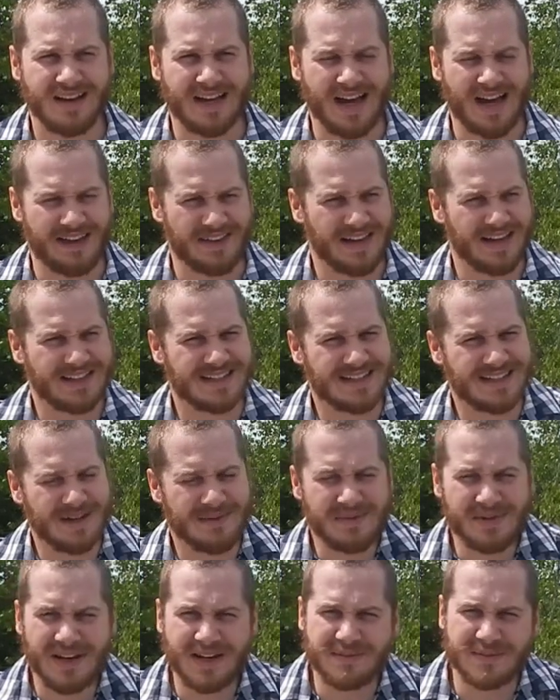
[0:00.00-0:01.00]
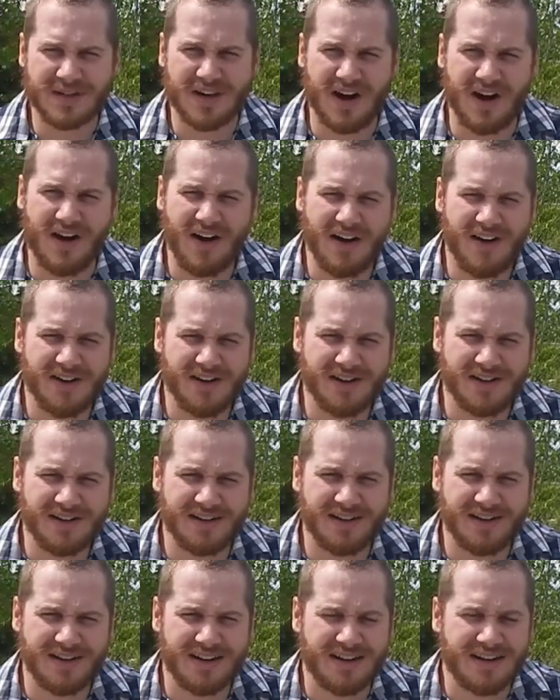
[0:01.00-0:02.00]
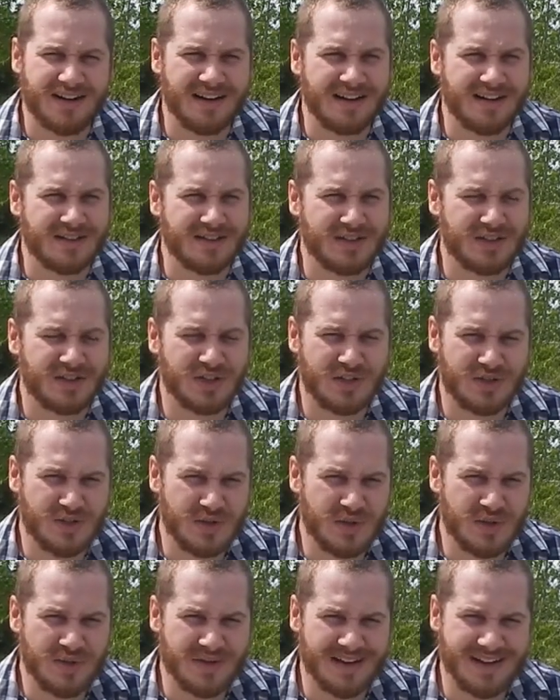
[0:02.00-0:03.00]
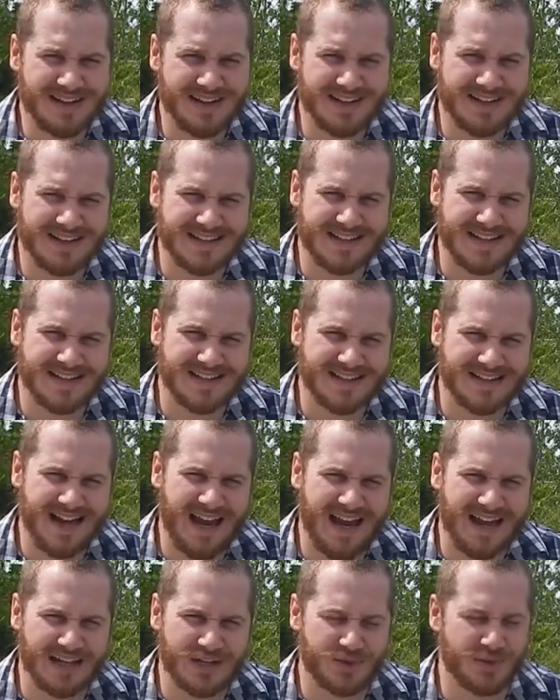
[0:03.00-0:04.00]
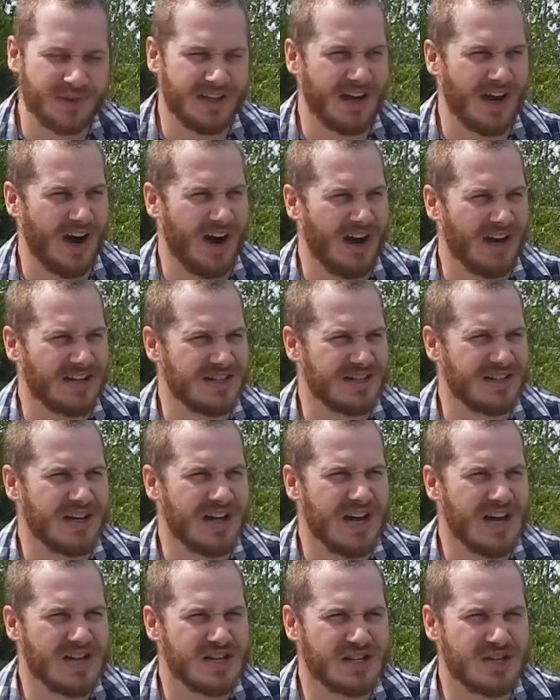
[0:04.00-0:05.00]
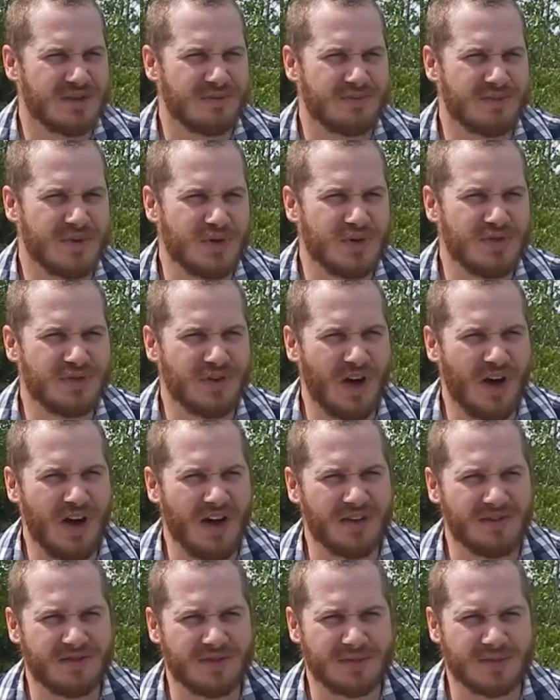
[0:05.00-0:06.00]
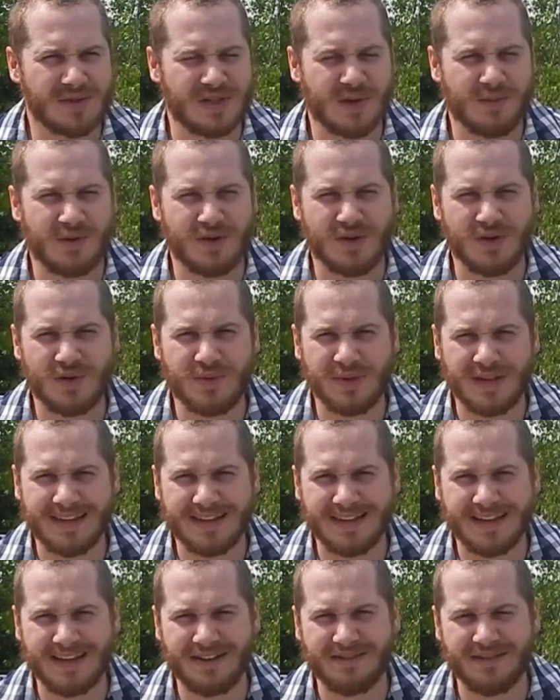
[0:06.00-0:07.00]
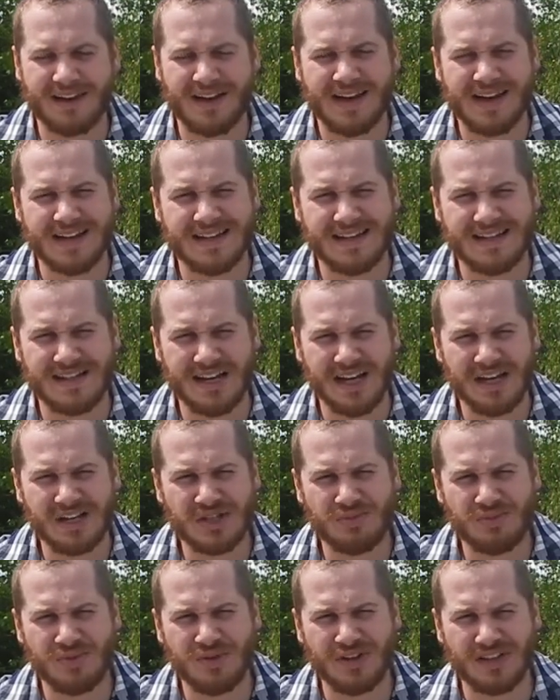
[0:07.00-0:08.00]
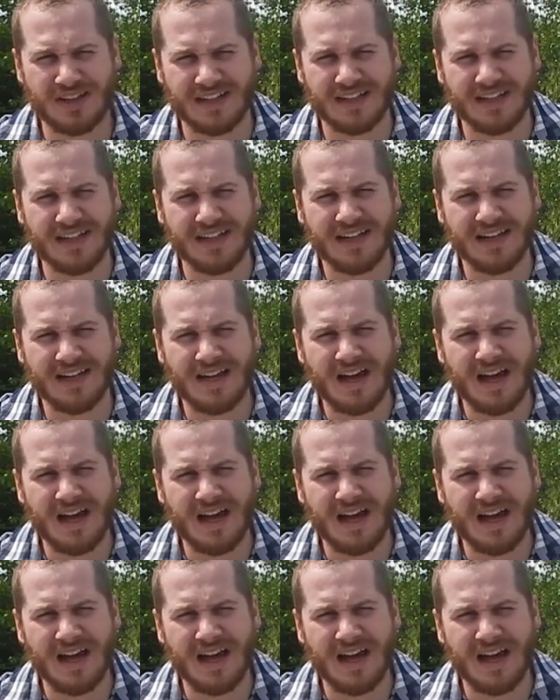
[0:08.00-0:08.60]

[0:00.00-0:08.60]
And that's sometimes harder to do than it is to say. It's really hard to move on from someone who we love desperately.